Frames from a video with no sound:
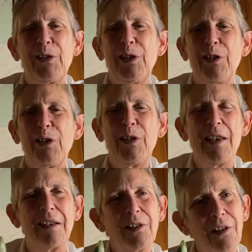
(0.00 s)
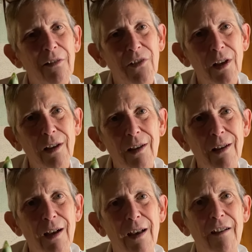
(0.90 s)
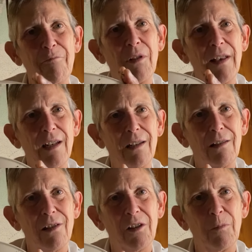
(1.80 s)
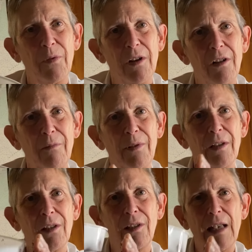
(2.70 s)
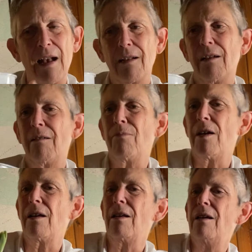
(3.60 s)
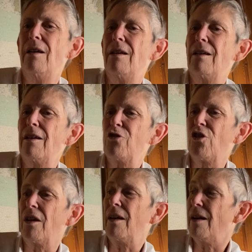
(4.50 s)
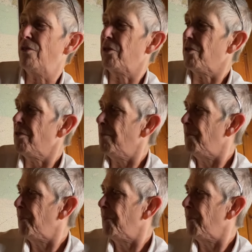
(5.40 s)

since Thanksgiving, I have planted this bulb. It has sat on my kitchen counter.